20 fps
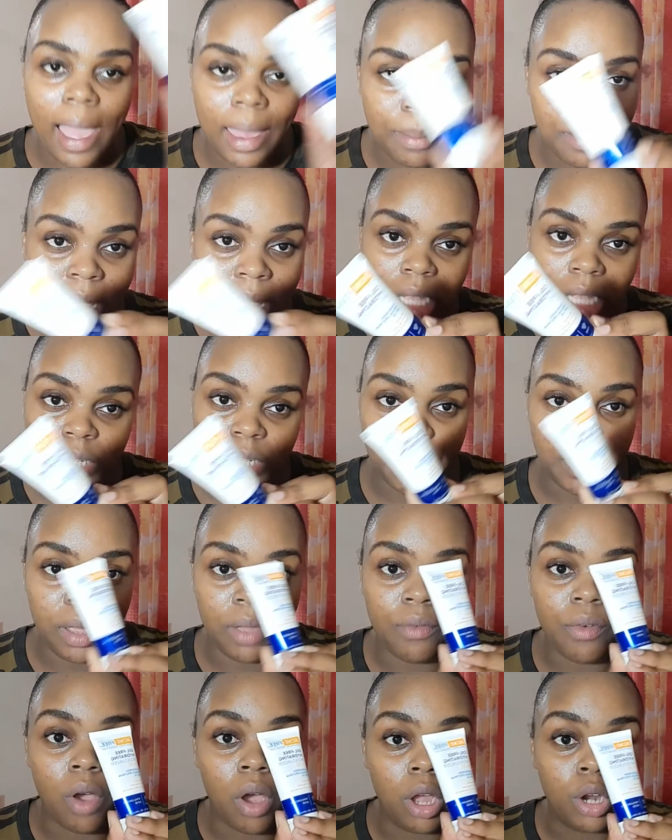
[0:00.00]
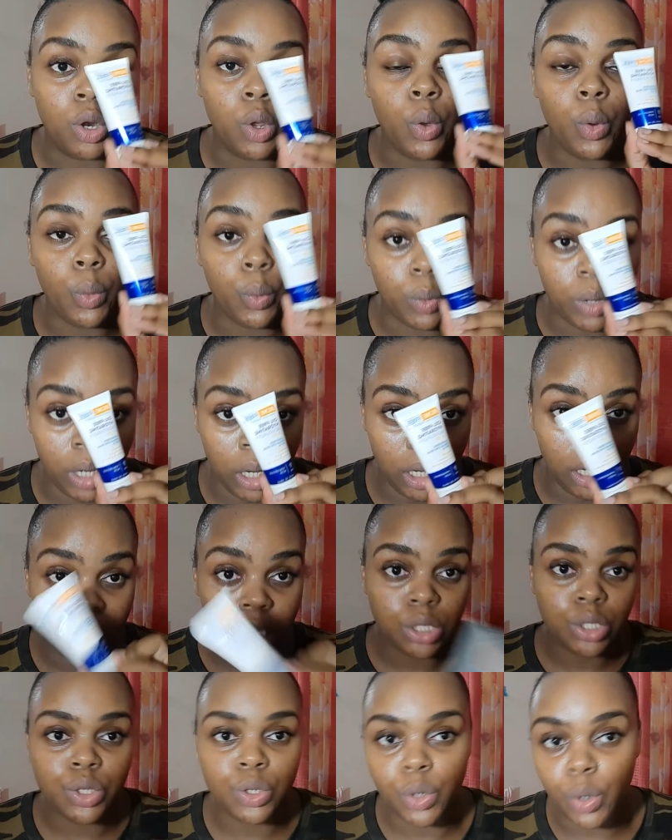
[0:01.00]
and my SPF on only
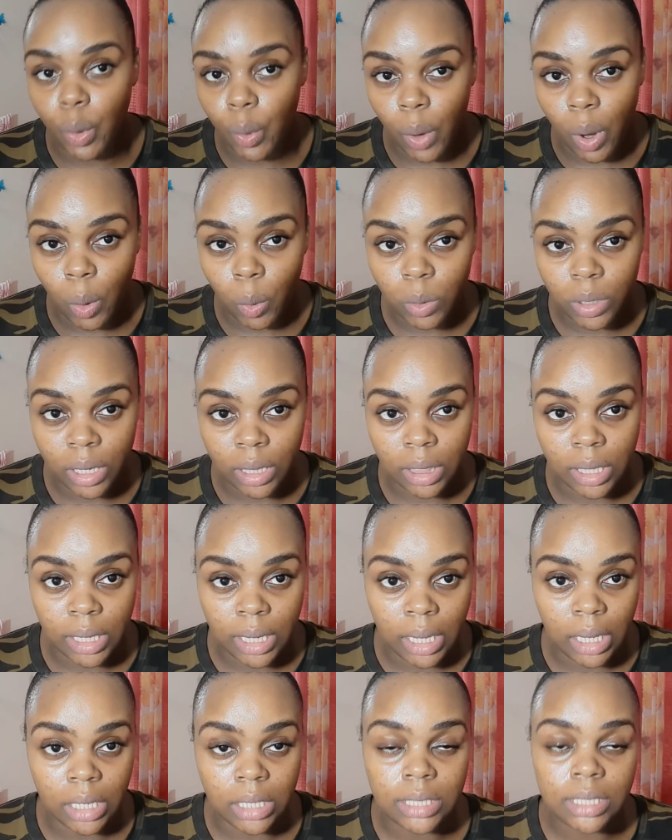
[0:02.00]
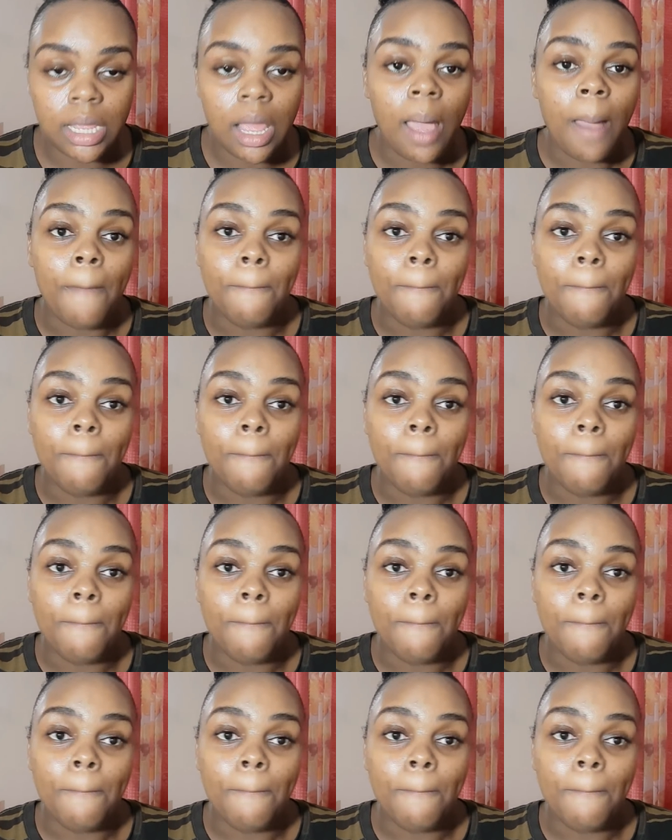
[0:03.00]
to go out in the days.